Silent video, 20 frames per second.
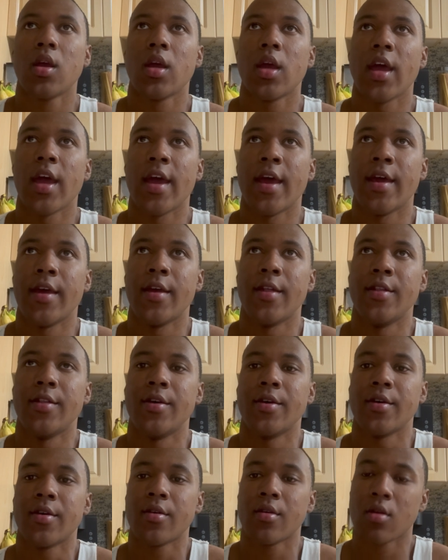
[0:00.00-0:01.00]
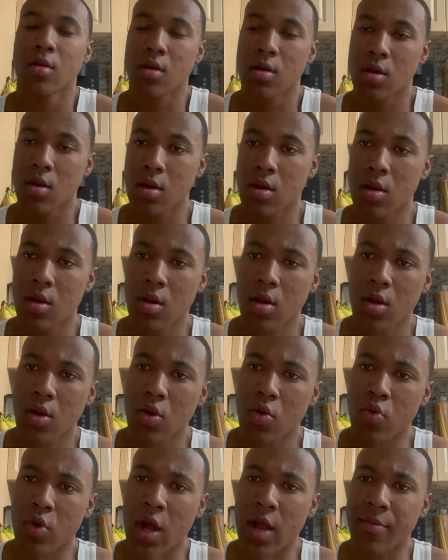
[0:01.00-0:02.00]
And
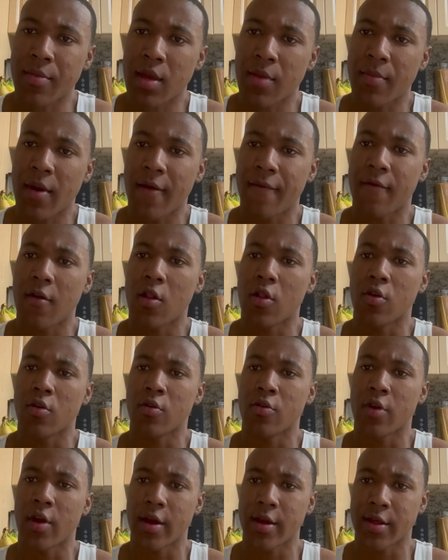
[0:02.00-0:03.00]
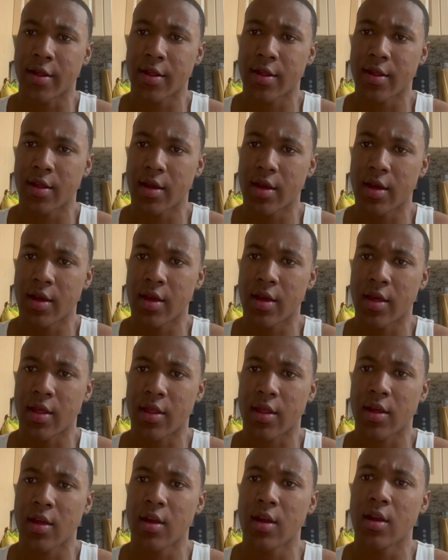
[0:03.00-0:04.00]
what I mean by follow Christ
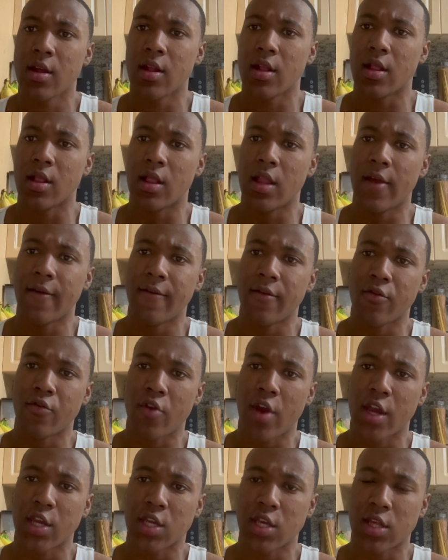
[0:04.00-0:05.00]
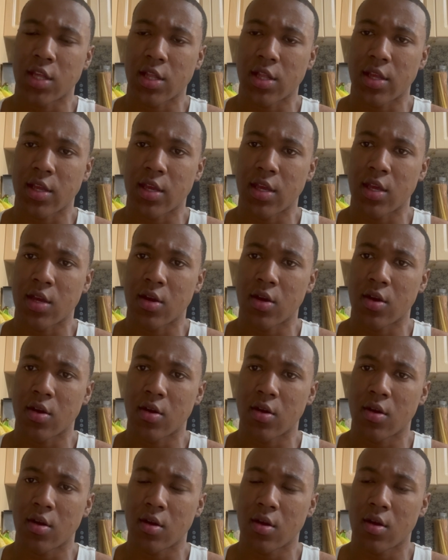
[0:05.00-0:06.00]
is living righteously
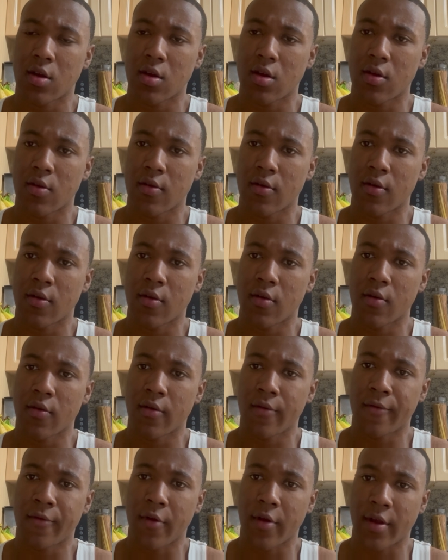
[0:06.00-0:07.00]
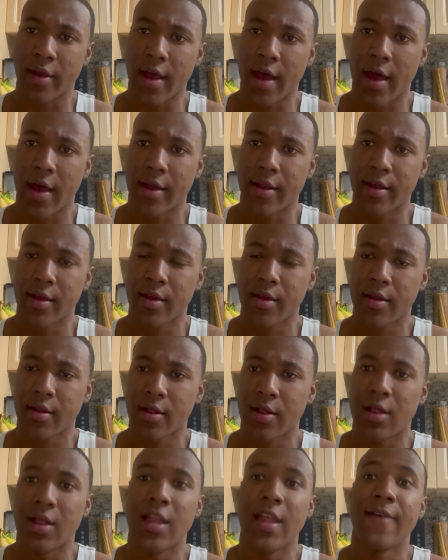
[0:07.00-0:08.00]
for God.
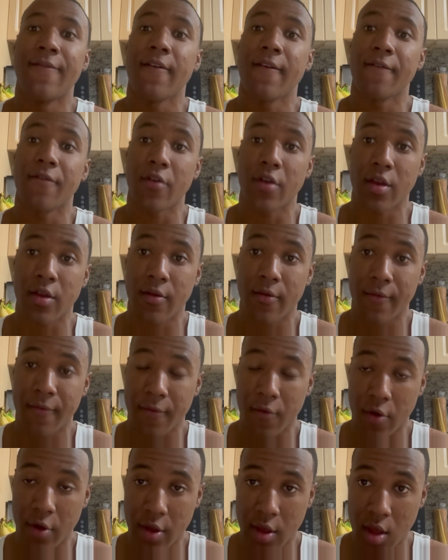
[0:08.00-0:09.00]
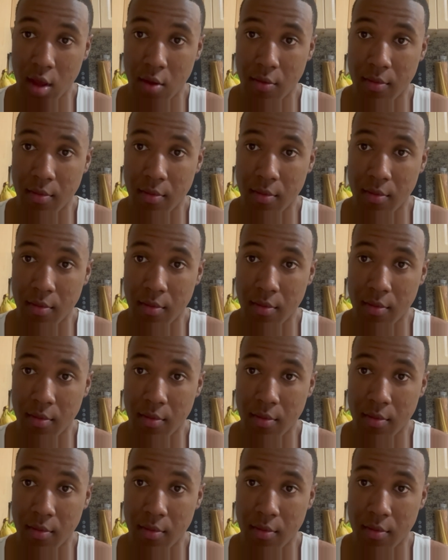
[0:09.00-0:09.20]
Living for for him